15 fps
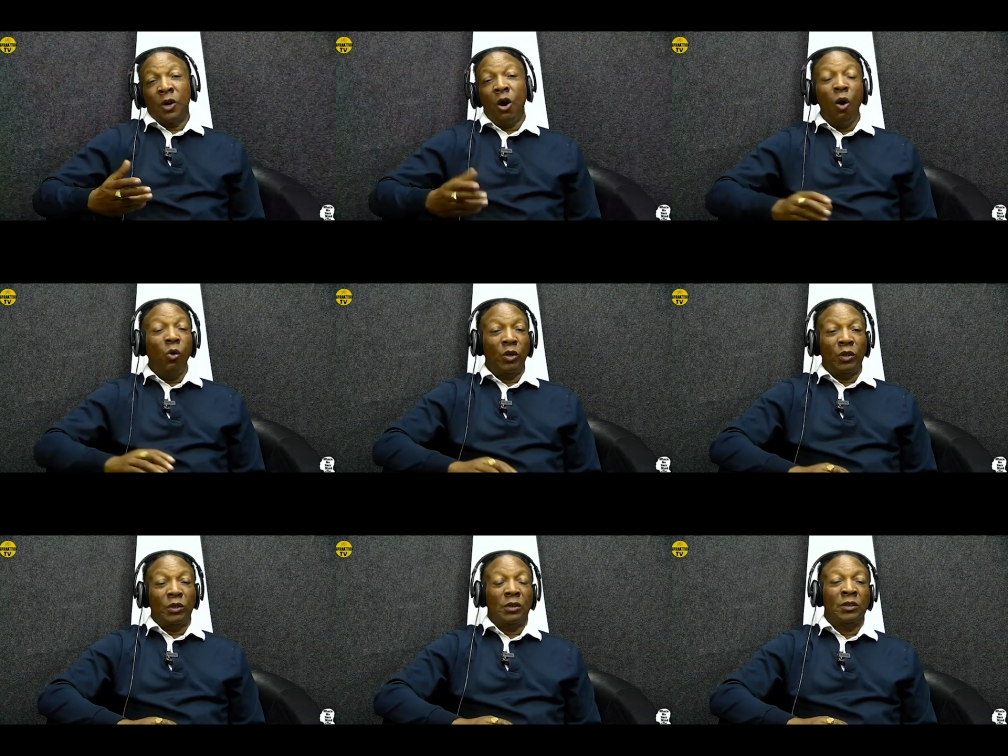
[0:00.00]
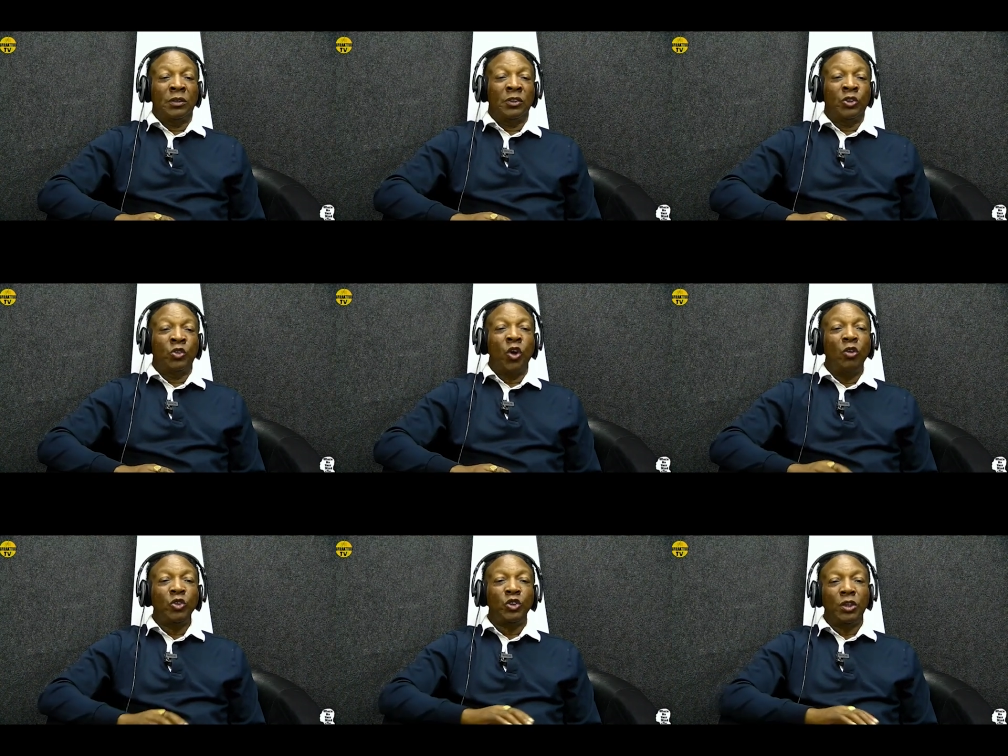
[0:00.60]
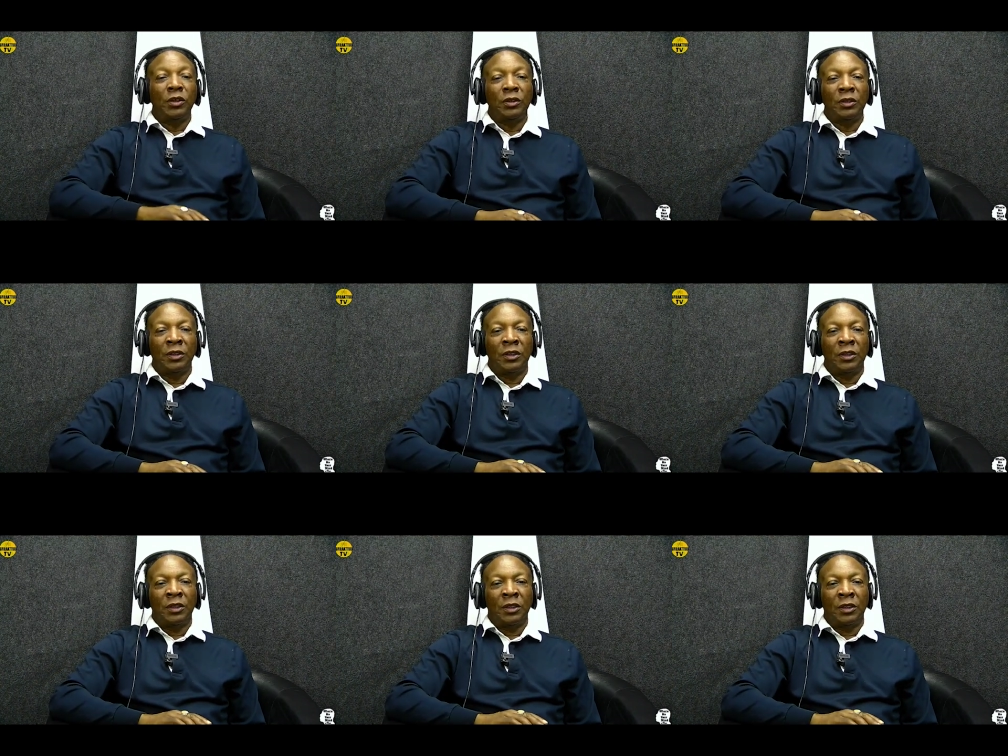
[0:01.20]
the whole Trojan
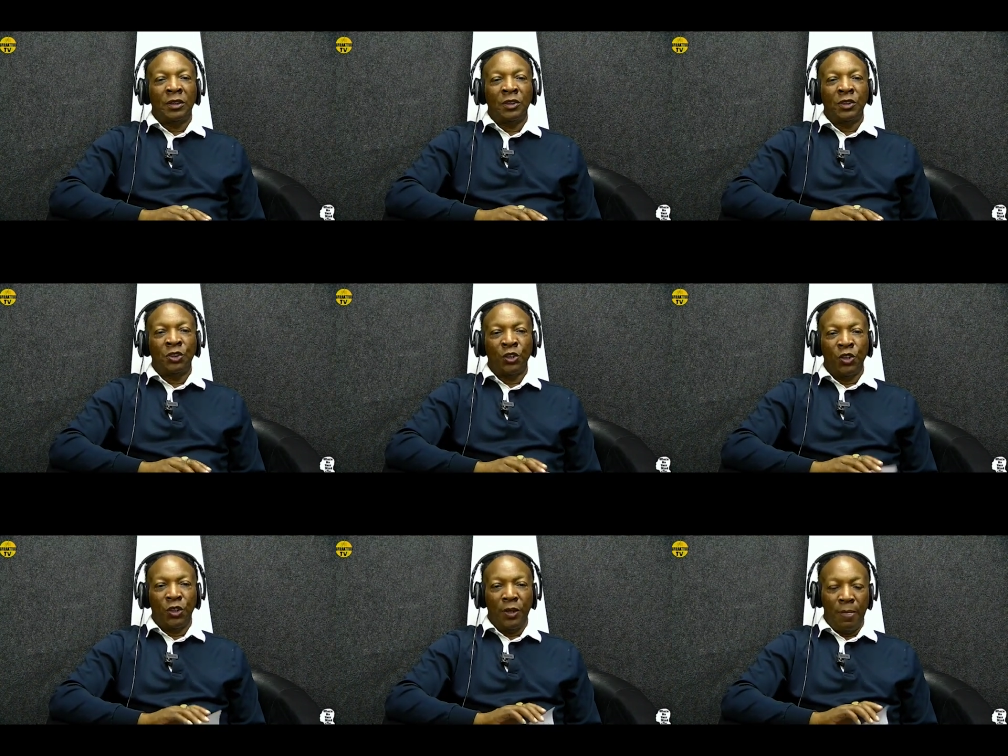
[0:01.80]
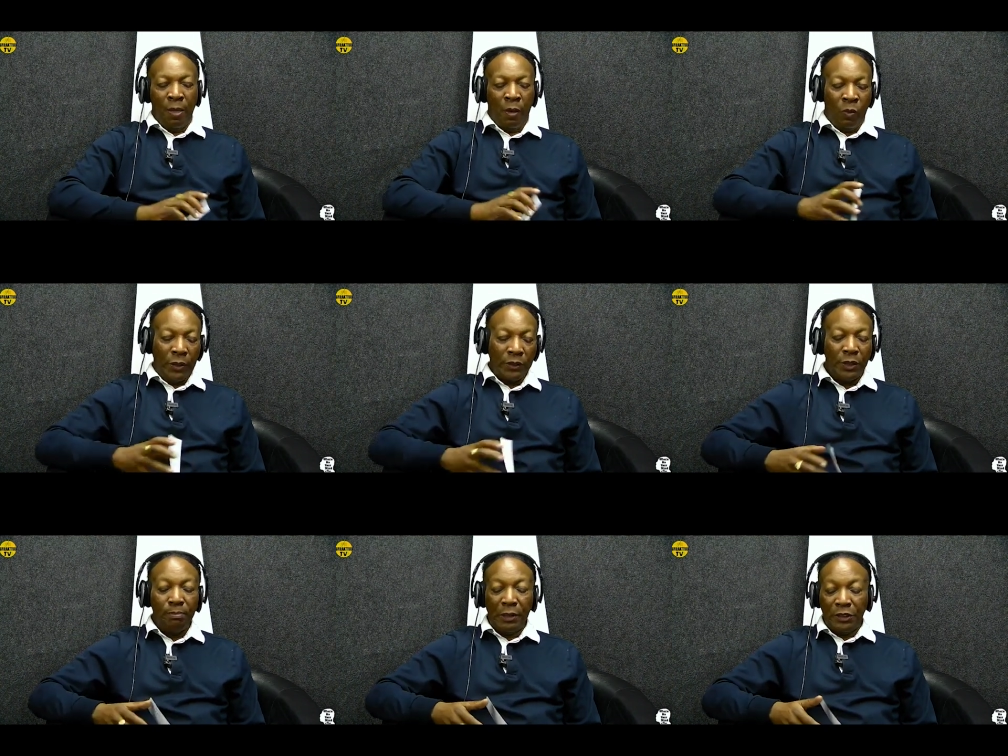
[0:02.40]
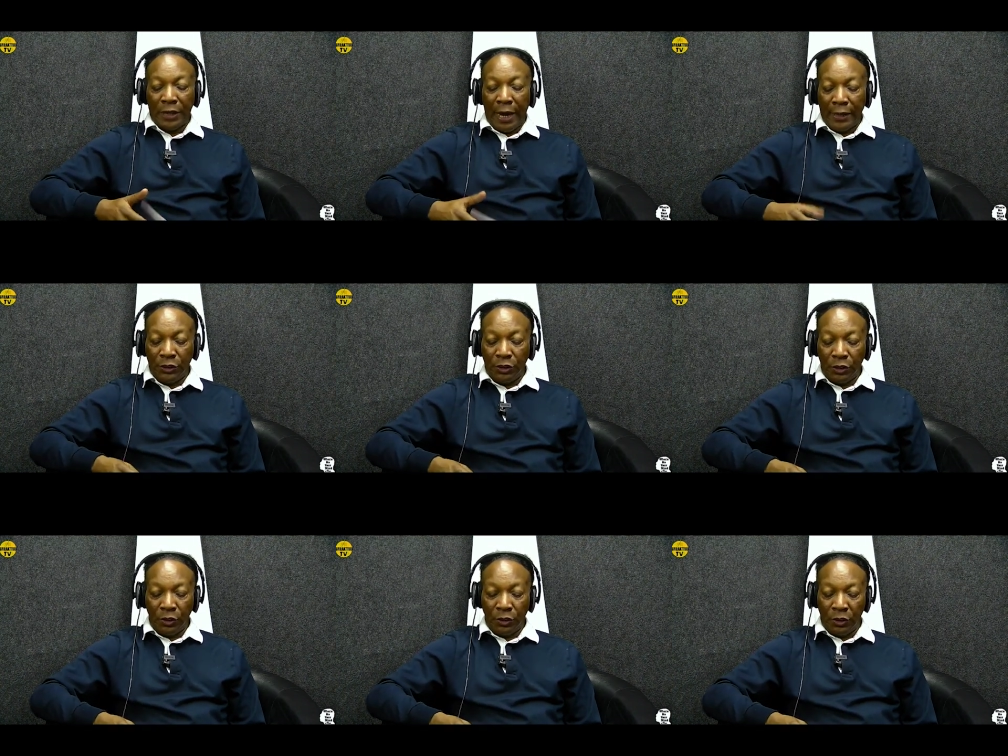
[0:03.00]
journey. I want to say big
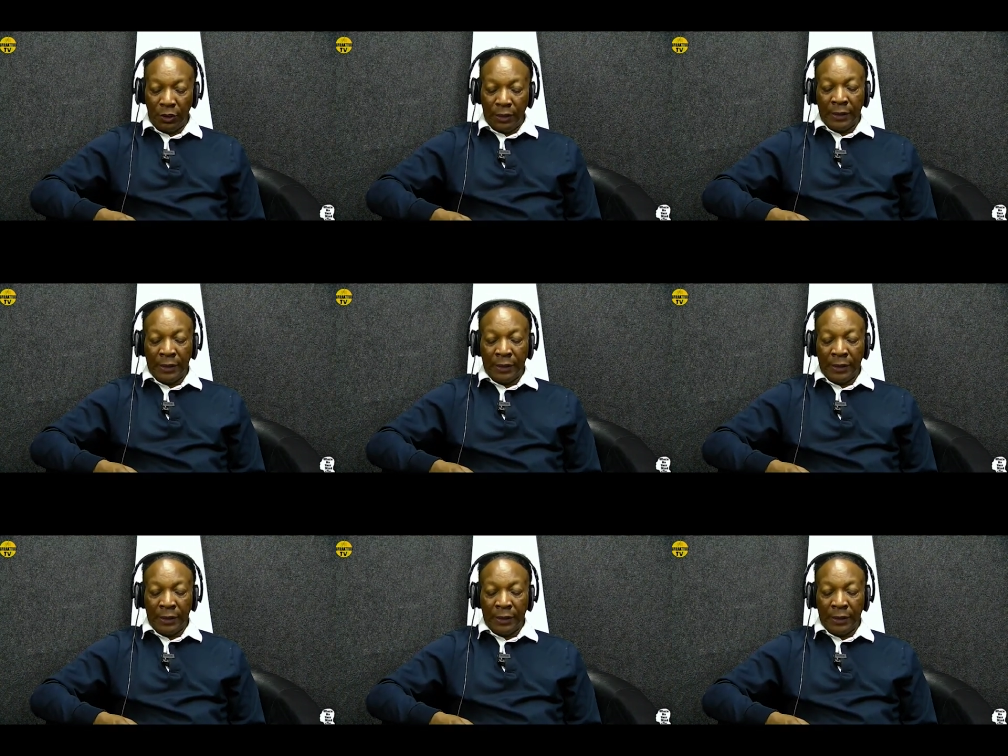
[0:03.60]
shout out to you,